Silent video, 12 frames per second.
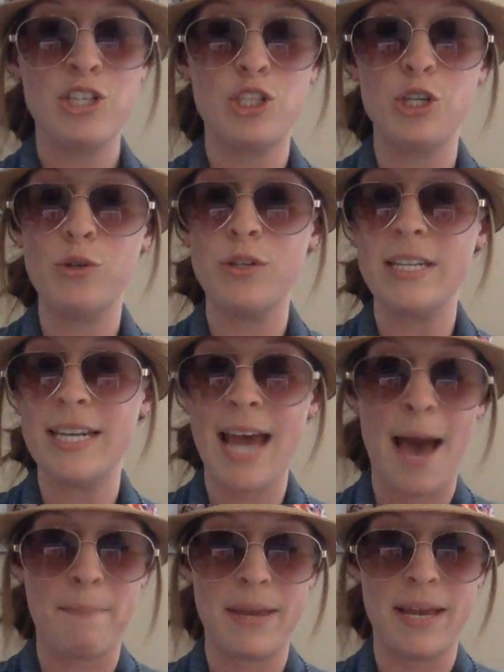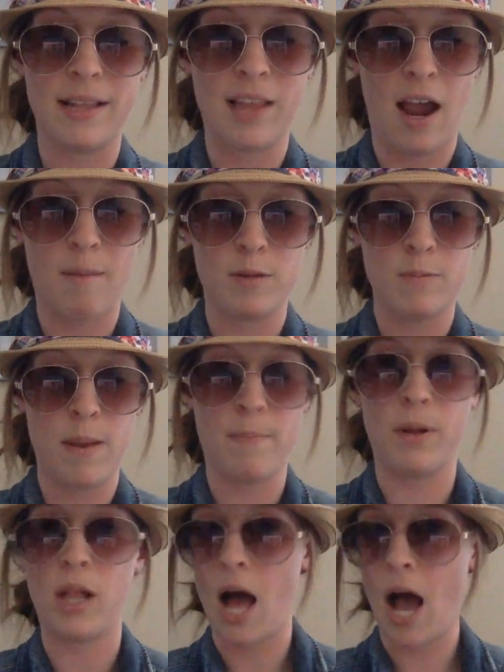Do not be alarmed,
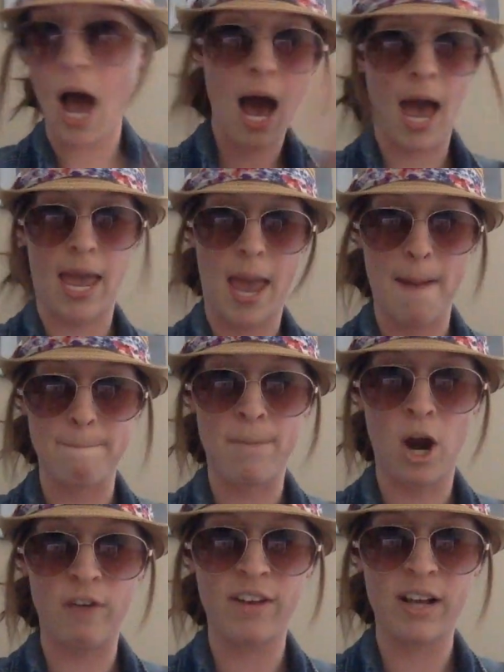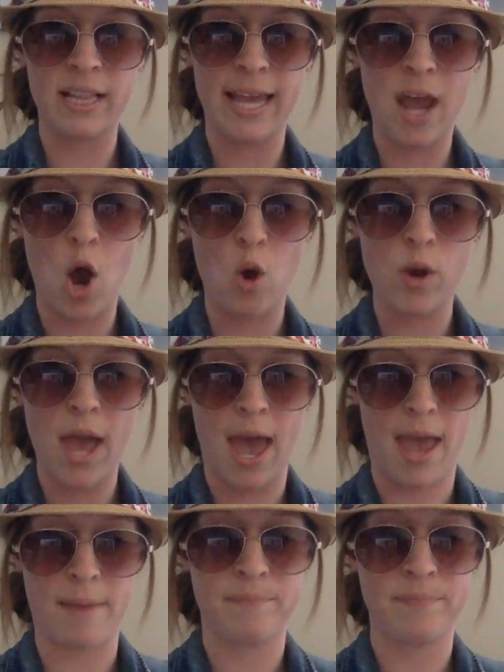people. I am perfectly
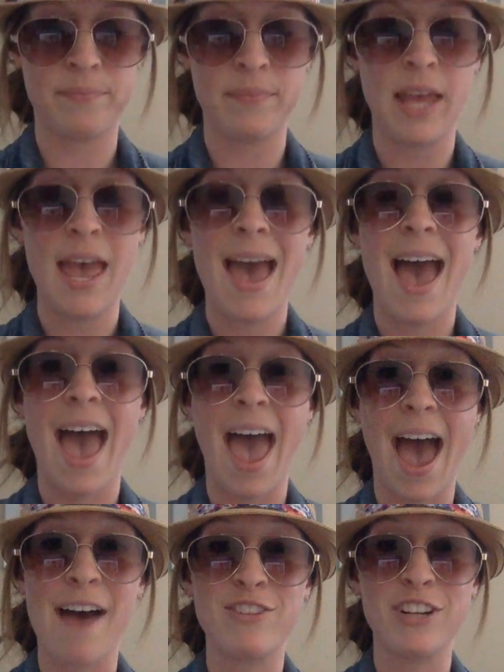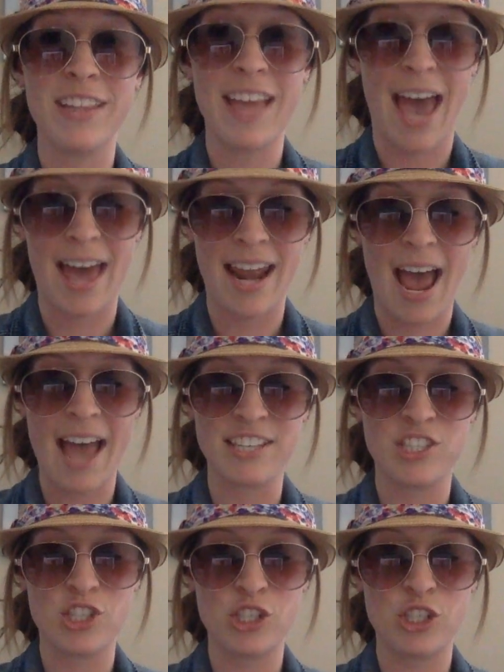okay. After that, I
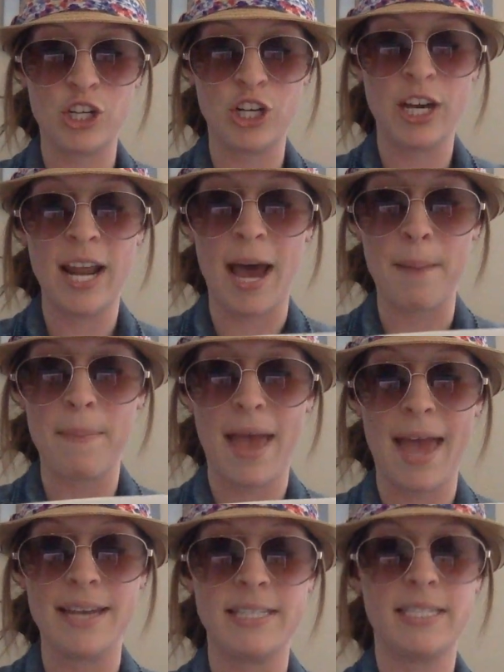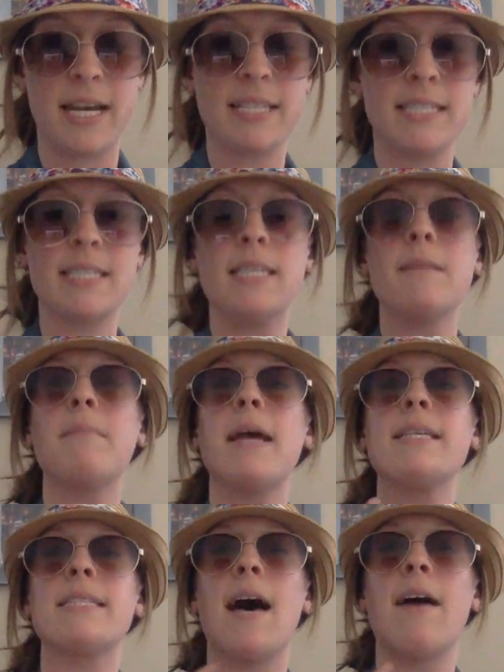stood up and dusted
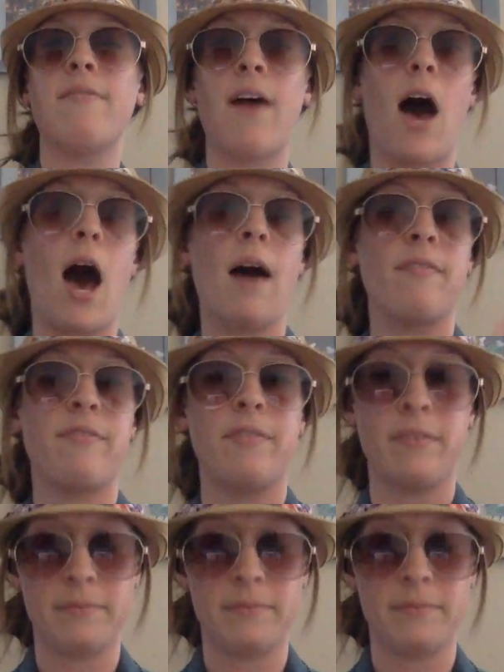myself off.